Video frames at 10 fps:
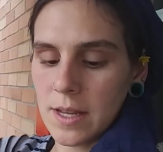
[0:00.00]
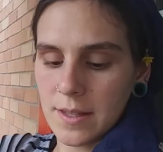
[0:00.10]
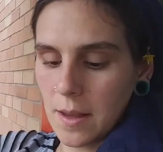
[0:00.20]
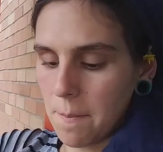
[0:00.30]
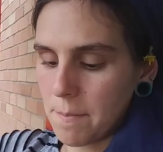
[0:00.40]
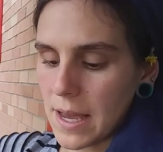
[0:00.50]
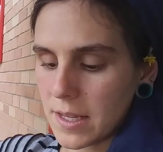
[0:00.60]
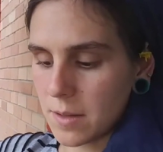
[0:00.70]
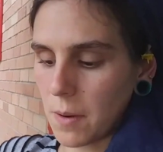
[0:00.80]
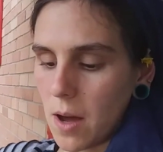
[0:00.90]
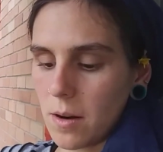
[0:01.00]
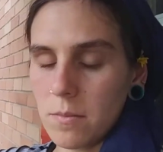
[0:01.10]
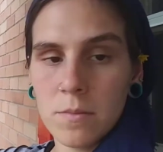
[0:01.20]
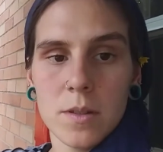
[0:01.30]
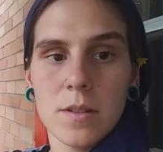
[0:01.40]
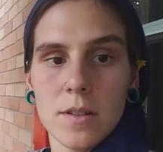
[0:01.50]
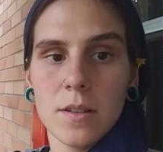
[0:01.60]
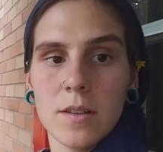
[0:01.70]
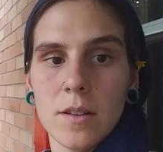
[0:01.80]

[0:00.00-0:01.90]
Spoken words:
is that Best Bottoms